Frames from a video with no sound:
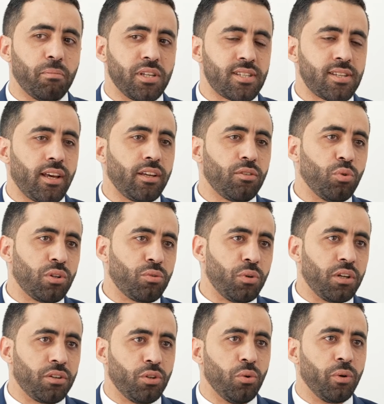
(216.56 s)
beside what
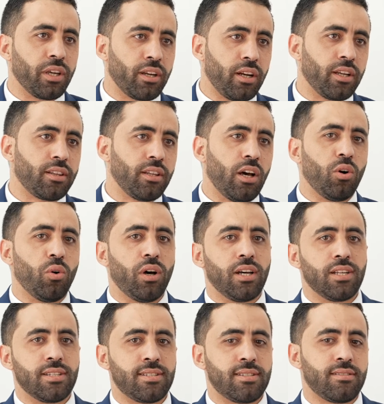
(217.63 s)
we're doing right now
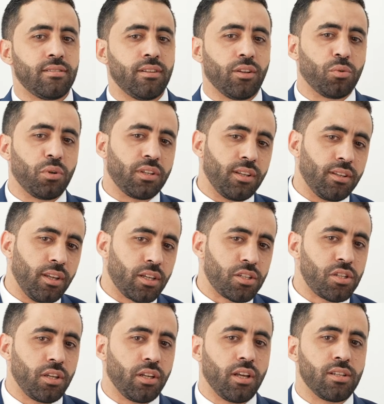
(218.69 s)
as network detection,